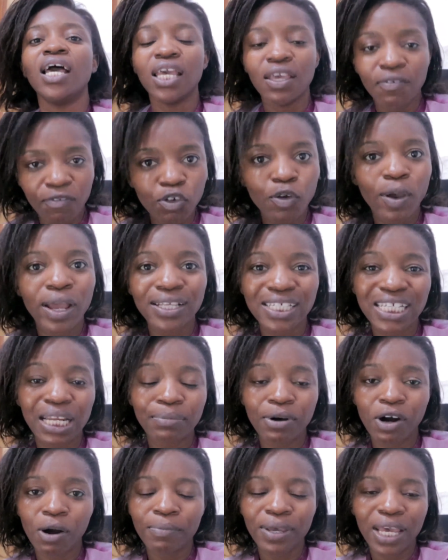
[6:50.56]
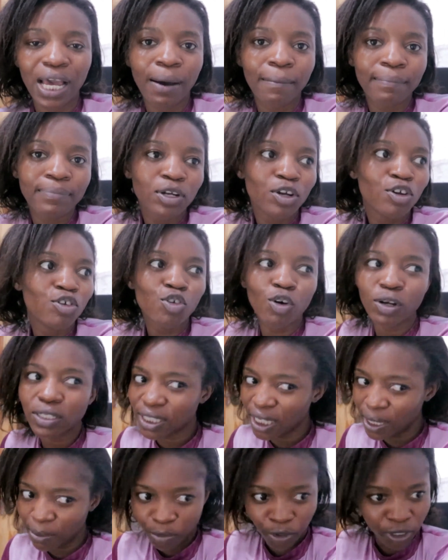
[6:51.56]
If you know anything about me, I'm not
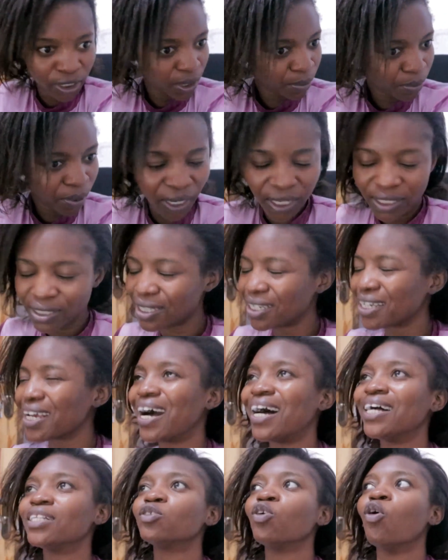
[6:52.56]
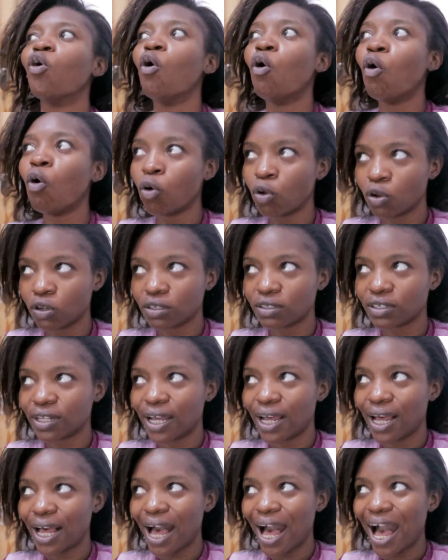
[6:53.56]
a morning person at all,
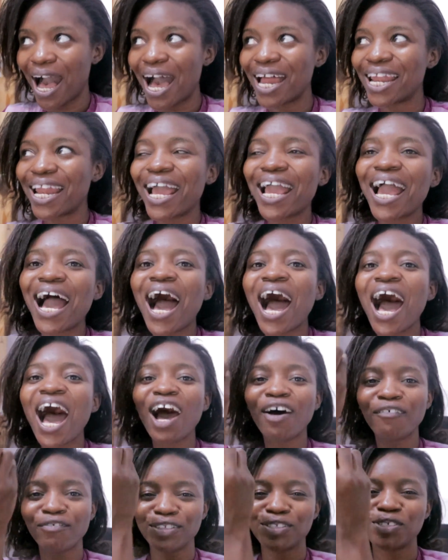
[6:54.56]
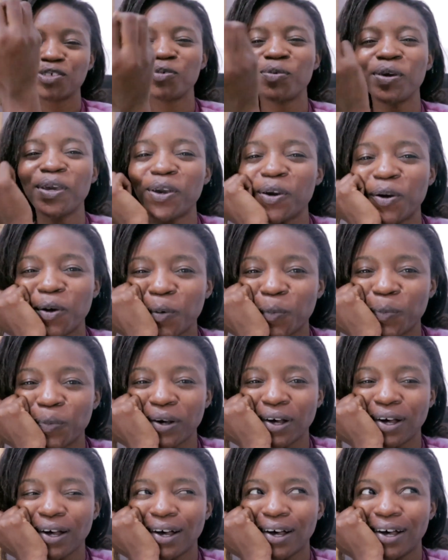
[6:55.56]
and I have to wake up
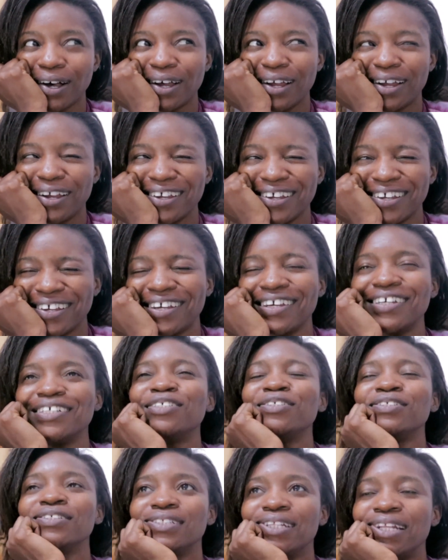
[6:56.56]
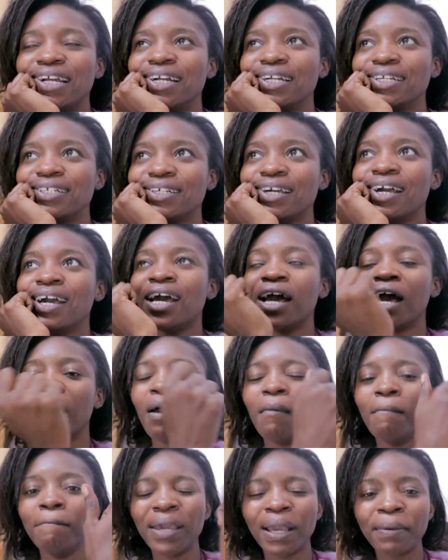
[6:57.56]
to like
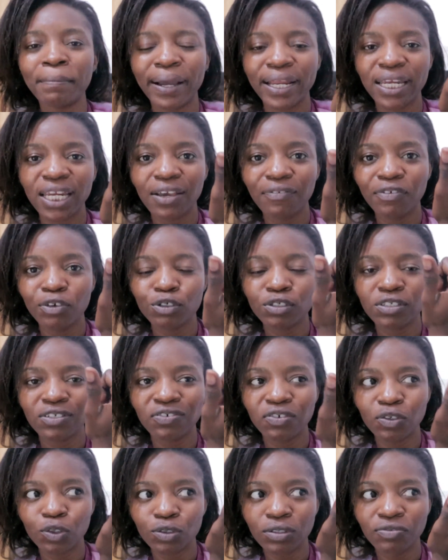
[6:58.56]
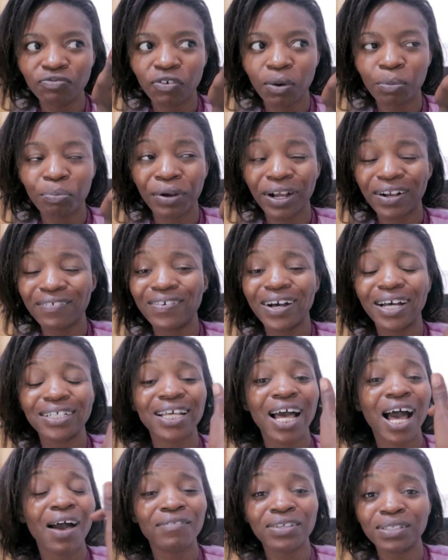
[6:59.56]
make my nephew's food for
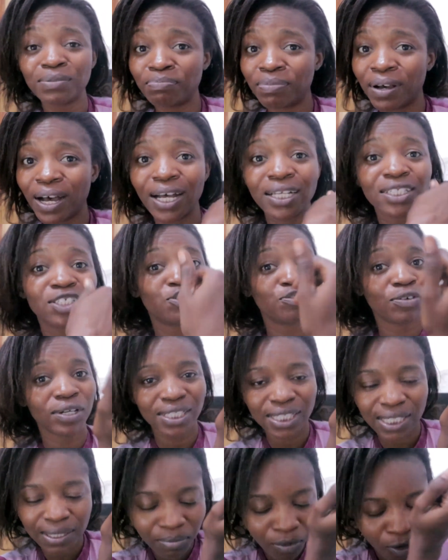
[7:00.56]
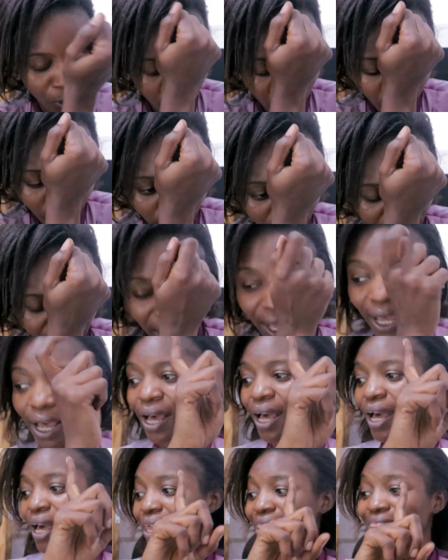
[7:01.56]
breakfast, have his bath, dress him up.
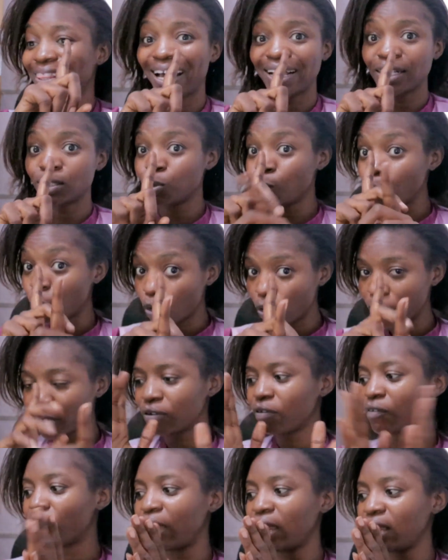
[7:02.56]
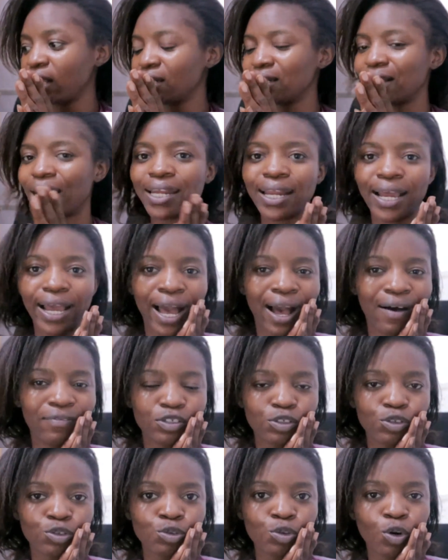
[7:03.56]
That's one, right? And I
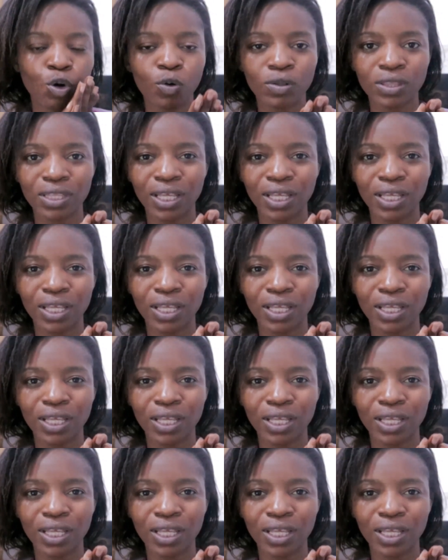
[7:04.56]
have to do all